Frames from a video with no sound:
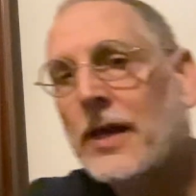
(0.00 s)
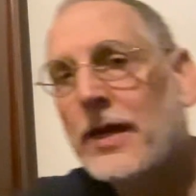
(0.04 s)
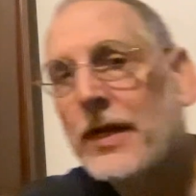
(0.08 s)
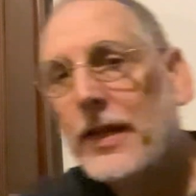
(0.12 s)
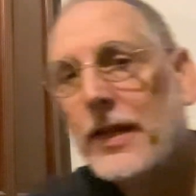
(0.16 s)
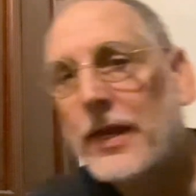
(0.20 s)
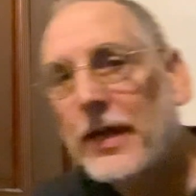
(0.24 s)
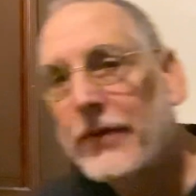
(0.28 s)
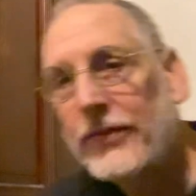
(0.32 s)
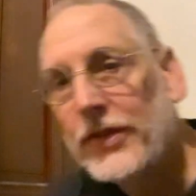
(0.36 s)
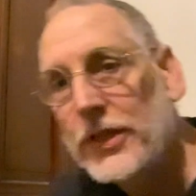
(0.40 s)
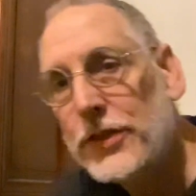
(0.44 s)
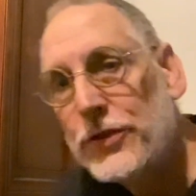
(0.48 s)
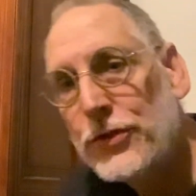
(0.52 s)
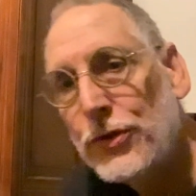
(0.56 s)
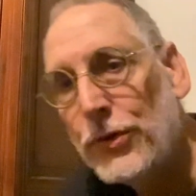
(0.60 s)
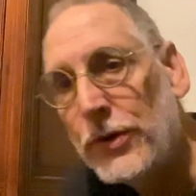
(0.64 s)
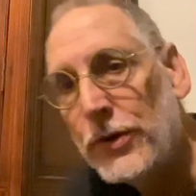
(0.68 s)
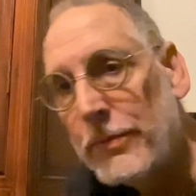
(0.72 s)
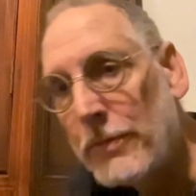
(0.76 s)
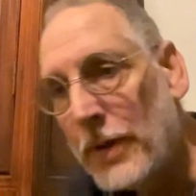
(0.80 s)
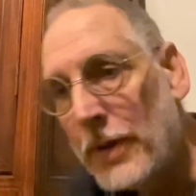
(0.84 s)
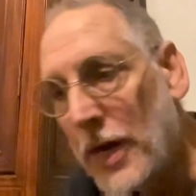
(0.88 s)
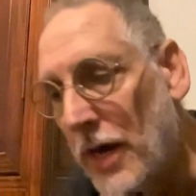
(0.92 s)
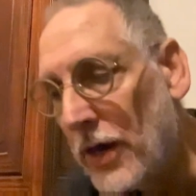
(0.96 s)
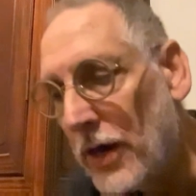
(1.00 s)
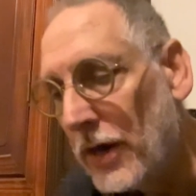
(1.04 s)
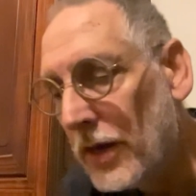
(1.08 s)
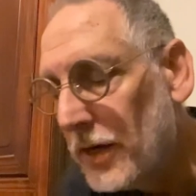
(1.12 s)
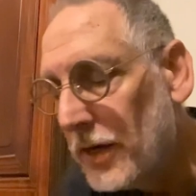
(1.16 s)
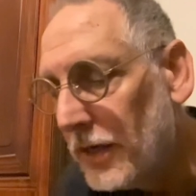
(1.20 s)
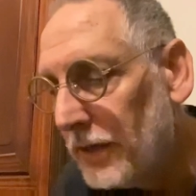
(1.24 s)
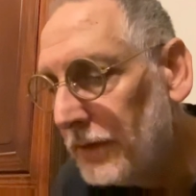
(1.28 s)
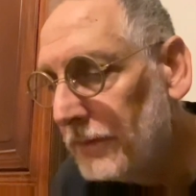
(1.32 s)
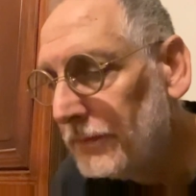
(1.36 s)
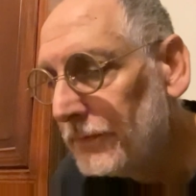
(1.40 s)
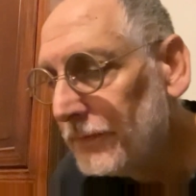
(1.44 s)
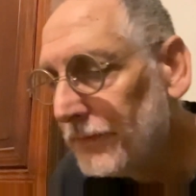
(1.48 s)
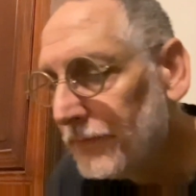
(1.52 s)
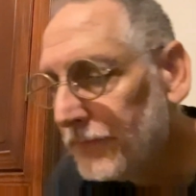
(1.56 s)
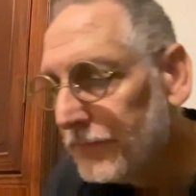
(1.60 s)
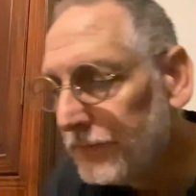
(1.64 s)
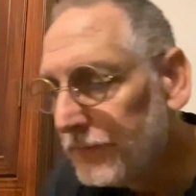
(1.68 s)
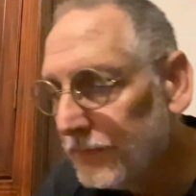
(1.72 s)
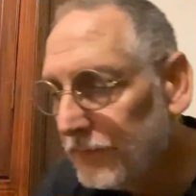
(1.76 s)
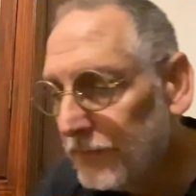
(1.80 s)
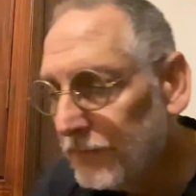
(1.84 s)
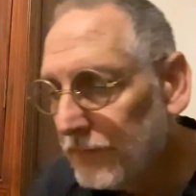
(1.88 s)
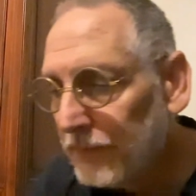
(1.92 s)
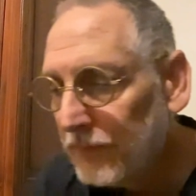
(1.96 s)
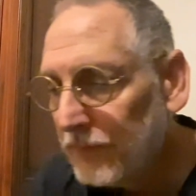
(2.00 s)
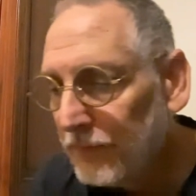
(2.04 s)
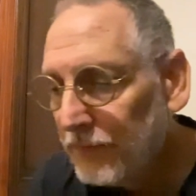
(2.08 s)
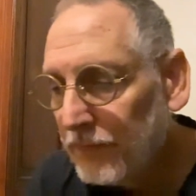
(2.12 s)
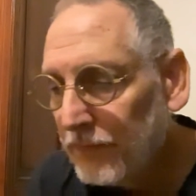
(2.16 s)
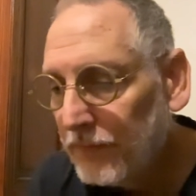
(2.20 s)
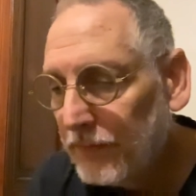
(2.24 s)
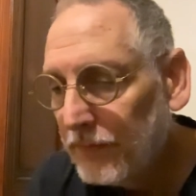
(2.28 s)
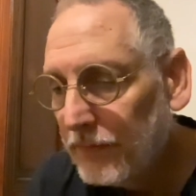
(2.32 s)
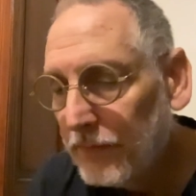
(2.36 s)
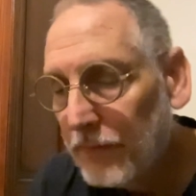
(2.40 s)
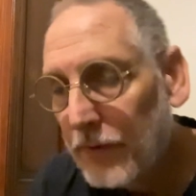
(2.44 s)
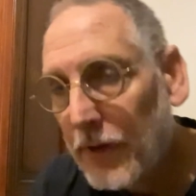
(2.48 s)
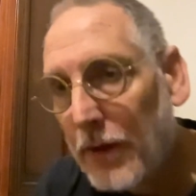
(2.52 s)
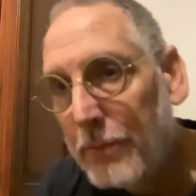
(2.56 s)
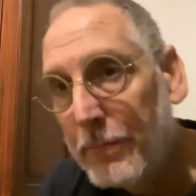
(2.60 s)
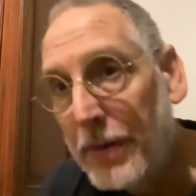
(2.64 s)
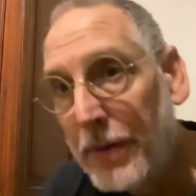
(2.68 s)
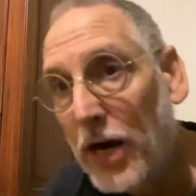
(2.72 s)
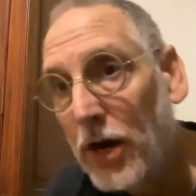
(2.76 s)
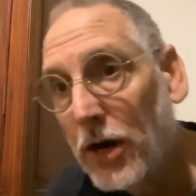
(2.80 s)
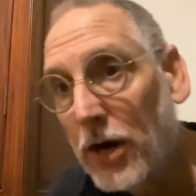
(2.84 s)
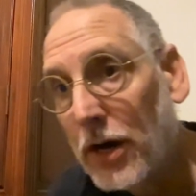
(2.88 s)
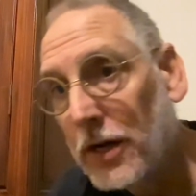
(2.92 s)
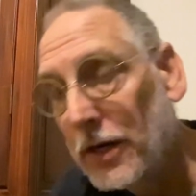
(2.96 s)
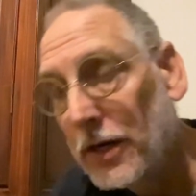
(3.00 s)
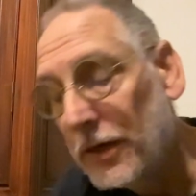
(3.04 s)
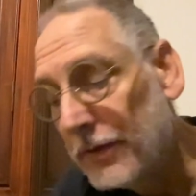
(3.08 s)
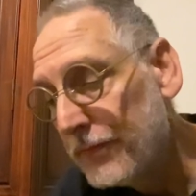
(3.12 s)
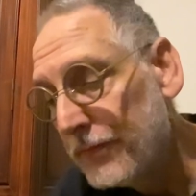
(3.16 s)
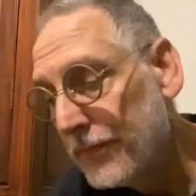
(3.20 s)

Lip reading: give it to America. America.